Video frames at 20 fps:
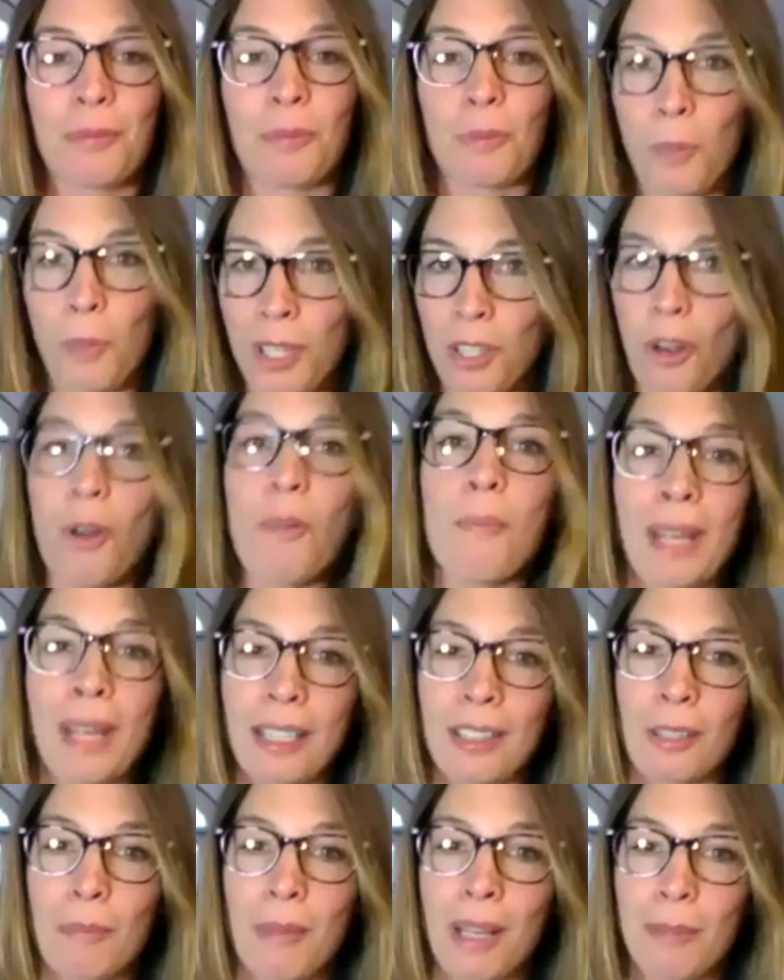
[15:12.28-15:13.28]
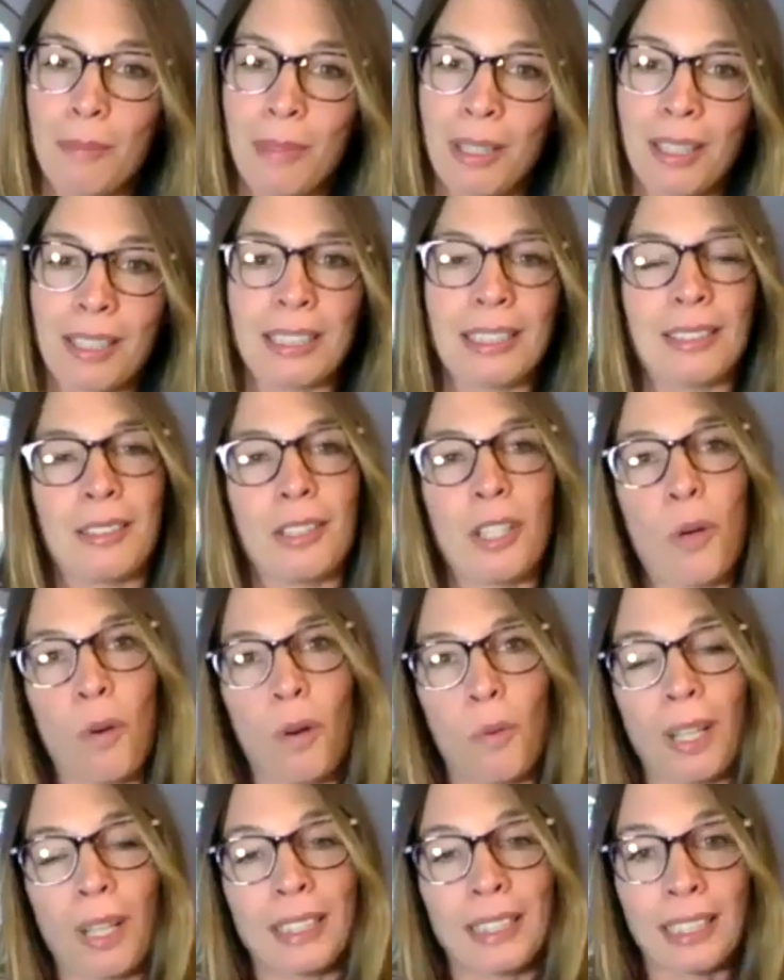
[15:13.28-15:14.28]
we don't make the money, because no
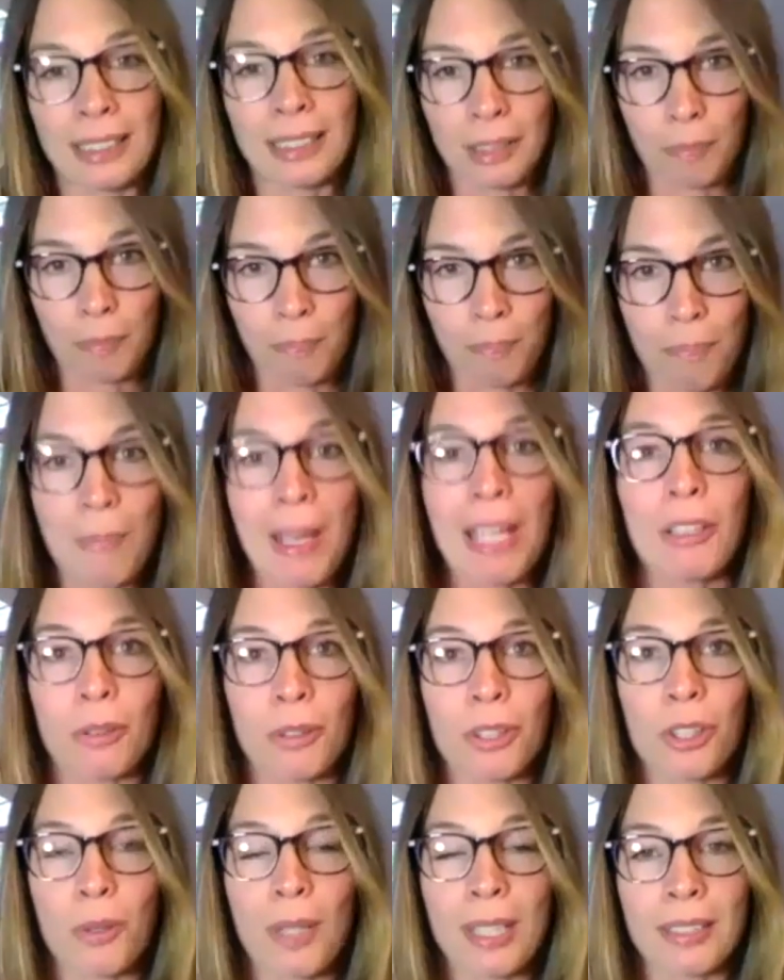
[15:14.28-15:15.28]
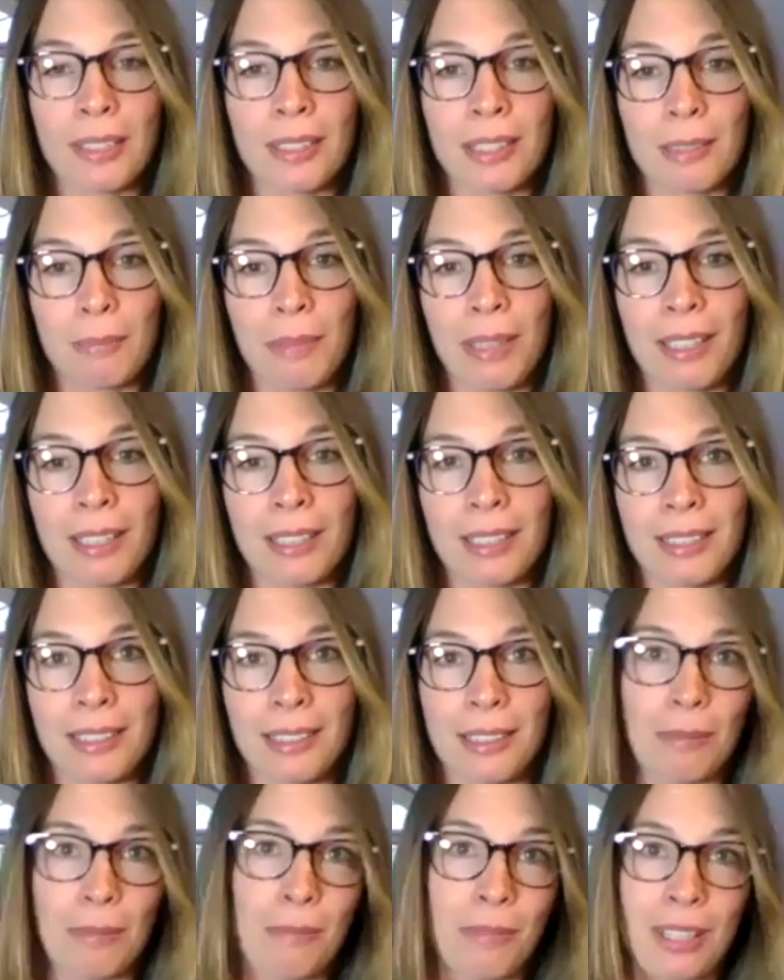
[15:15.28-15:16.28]
one wants us to make those choices, because
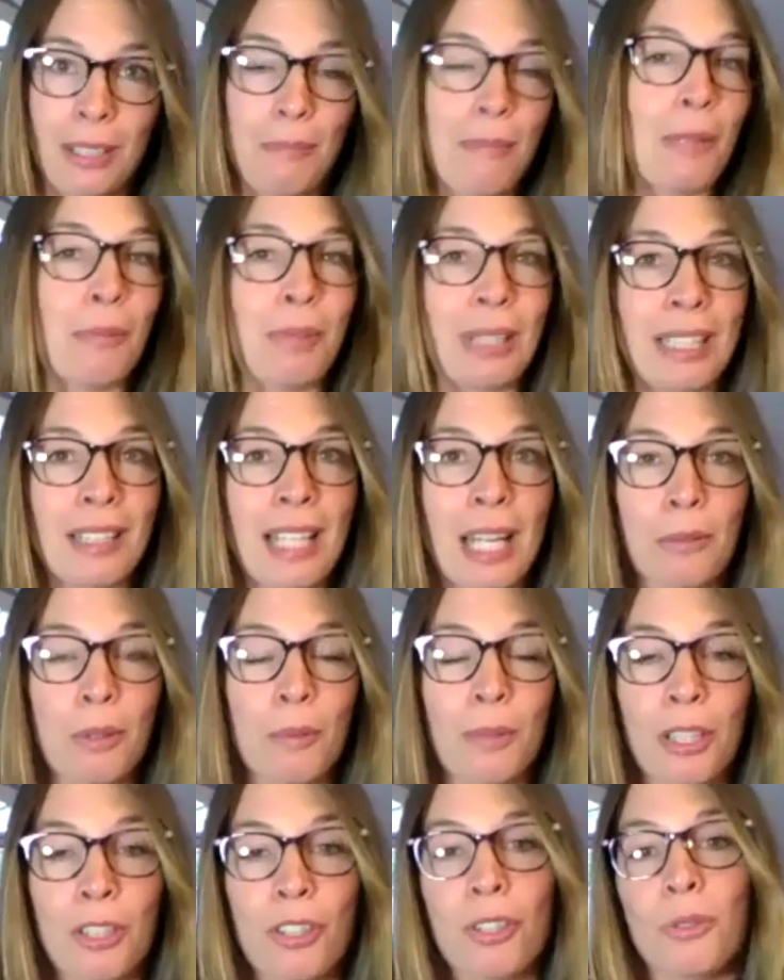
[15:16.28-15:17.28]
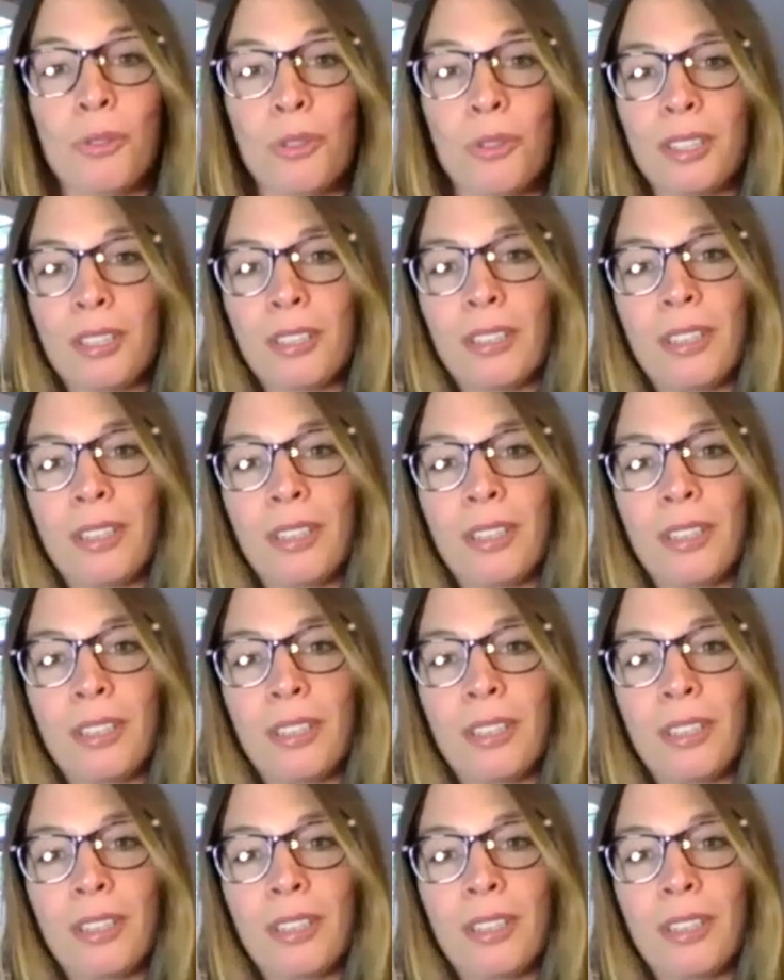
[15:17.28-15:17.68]
men wouldn't like what we choose.